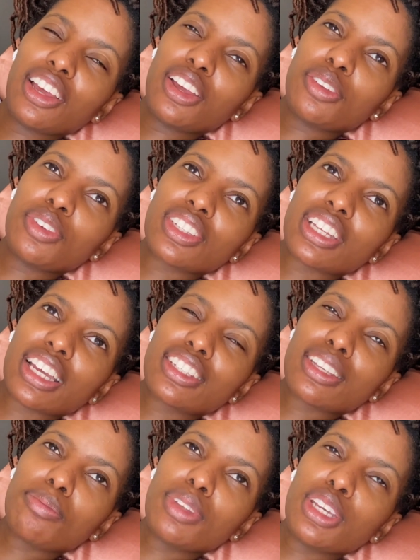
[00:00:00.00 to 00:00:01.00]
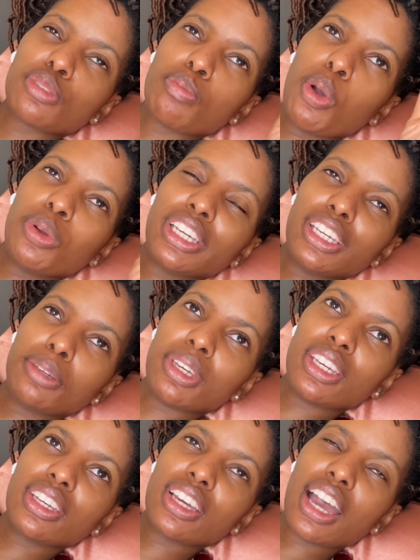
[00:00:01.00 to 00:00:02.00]
It feels like something is poking
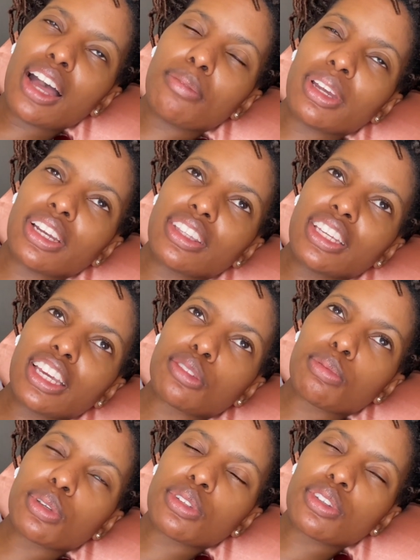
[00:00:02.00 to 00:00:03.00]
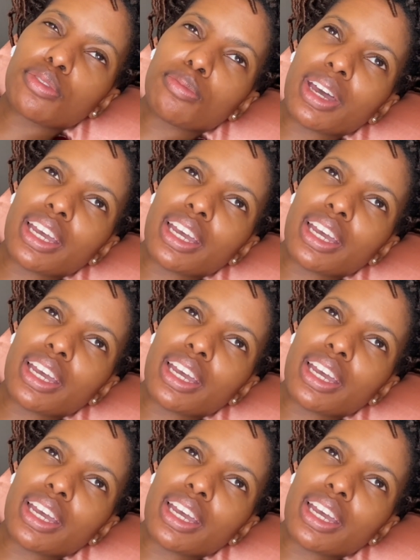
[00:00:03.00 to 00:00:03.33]
me, and I think it's because of my